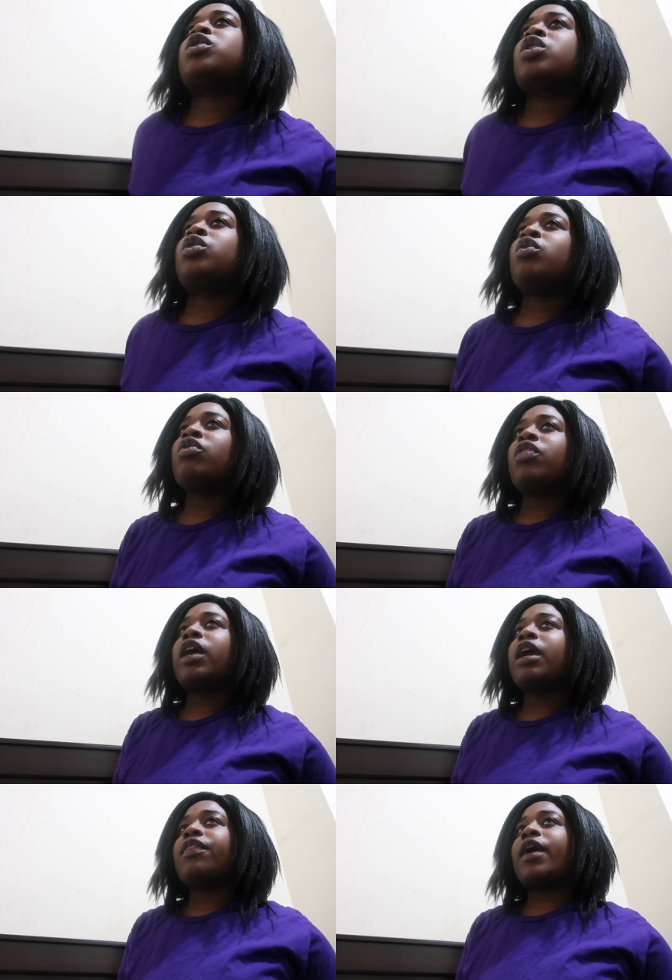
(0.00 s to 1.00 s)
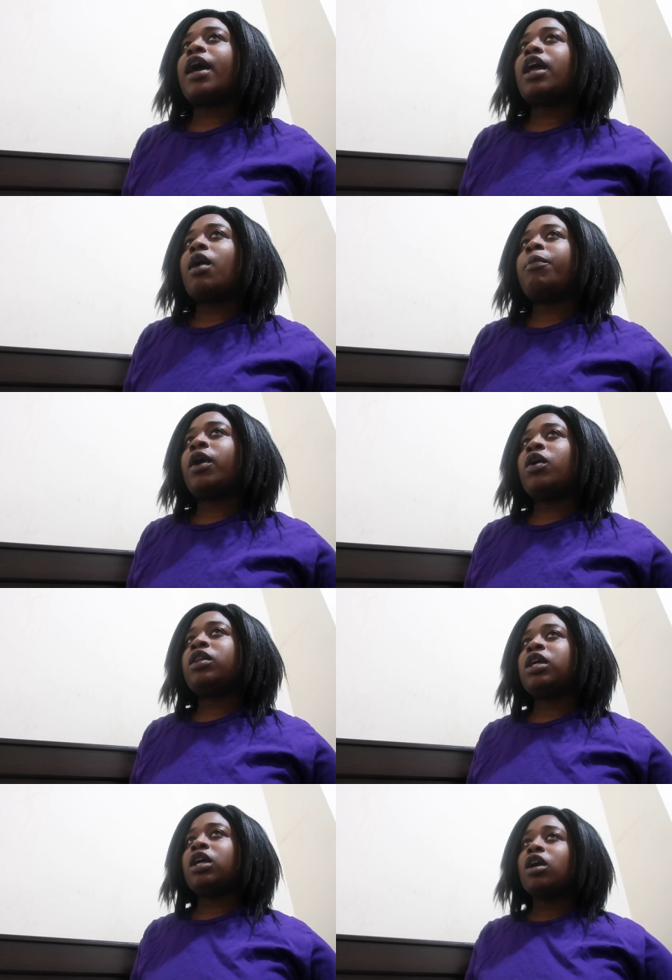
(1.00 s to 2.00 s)
there's a new thing that
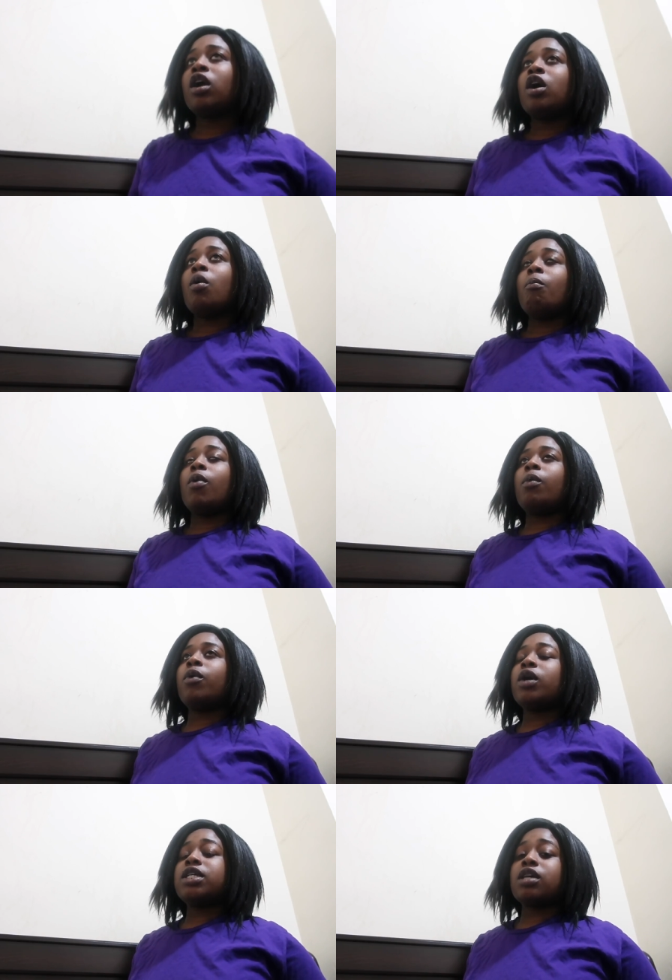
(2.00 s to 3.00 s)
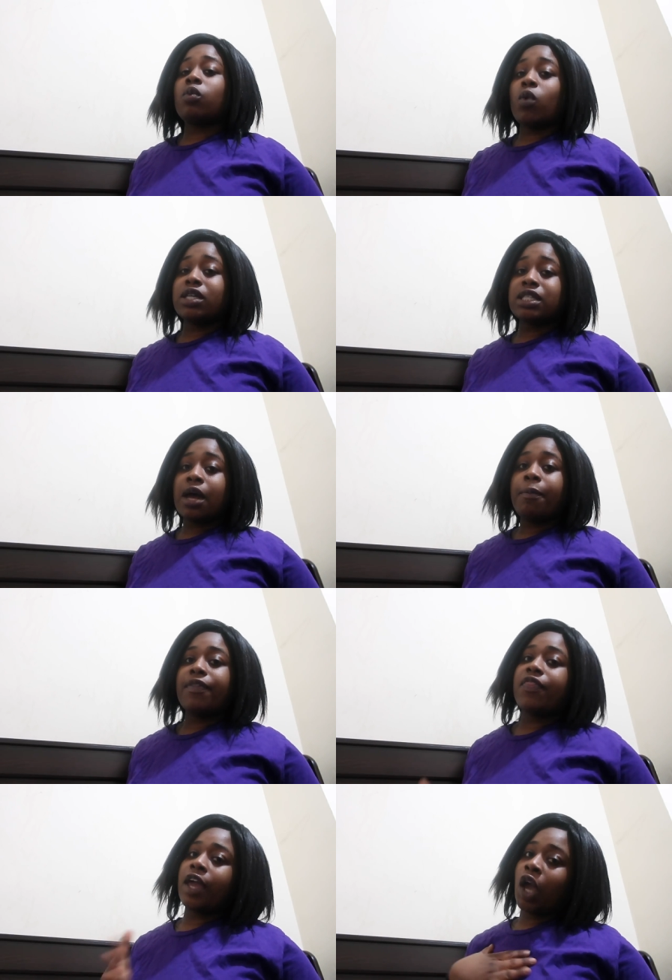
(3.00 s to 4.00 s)
apparently Momo is on
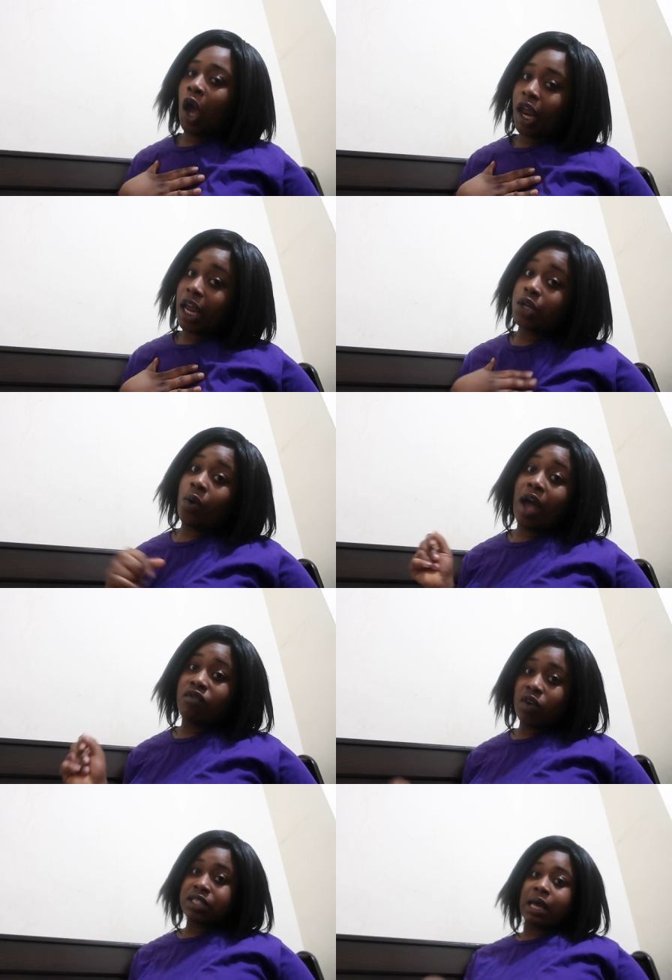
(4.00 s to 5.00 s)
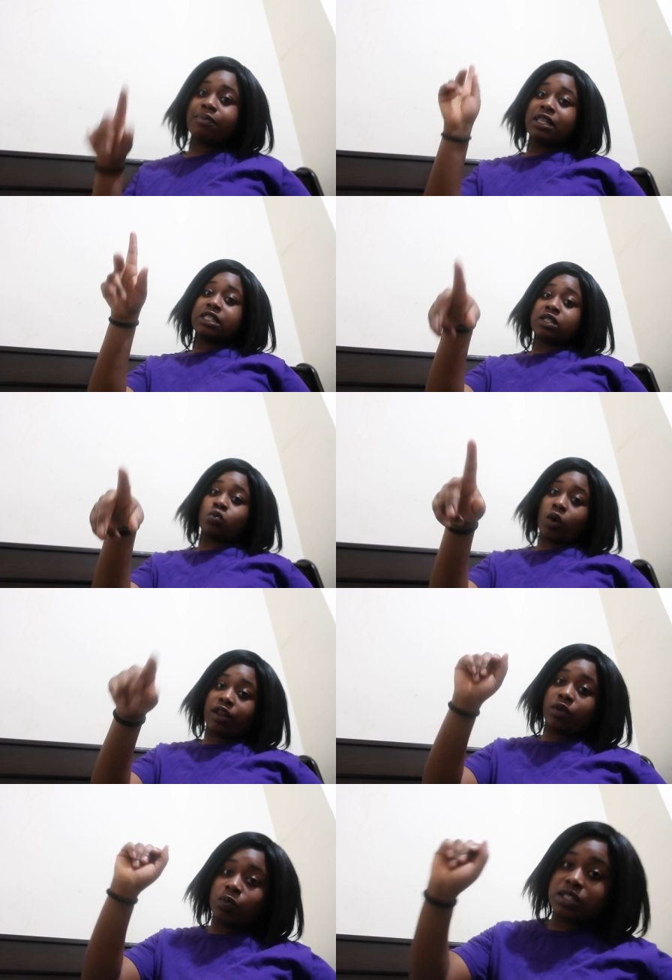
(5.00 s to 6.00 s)
WhatsApp. Thank God I don't have WhatsApp. This is one
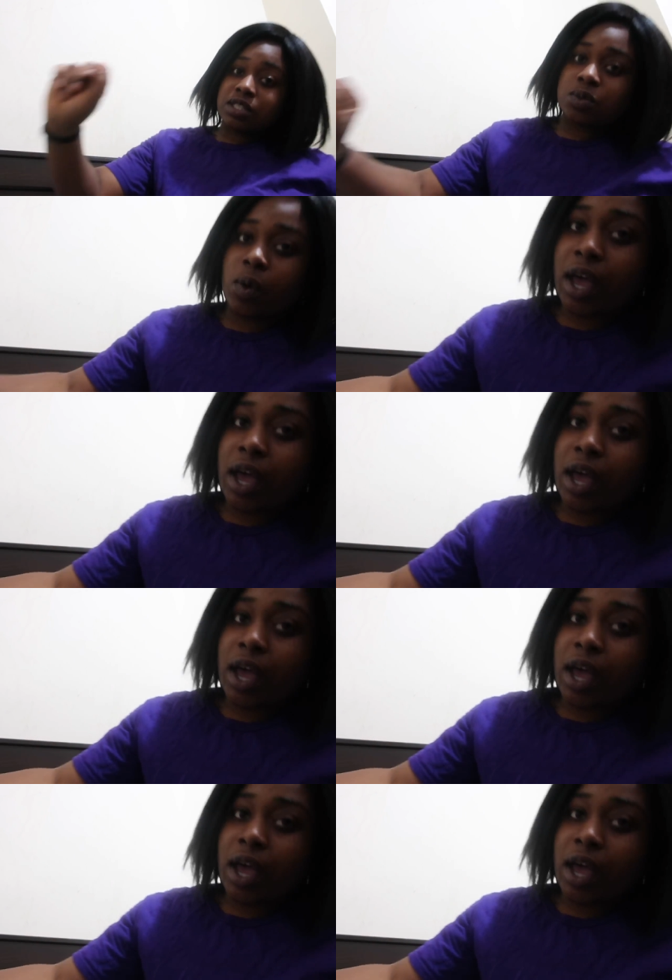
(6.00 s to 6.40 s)
of the reasons